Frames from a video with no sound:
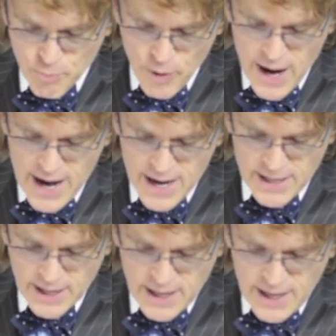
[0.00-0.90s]

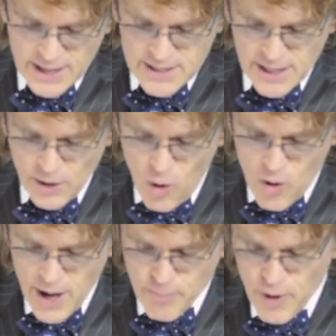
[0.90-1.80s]
prayed and said,
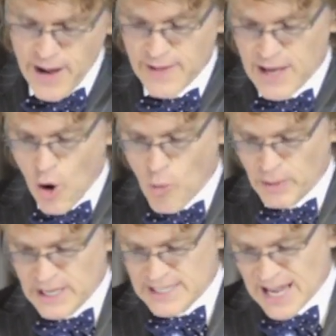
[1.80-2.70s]
Lord, I pray thee,
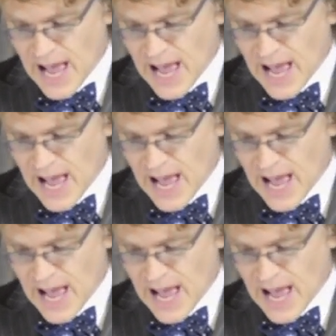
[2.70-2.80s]
open his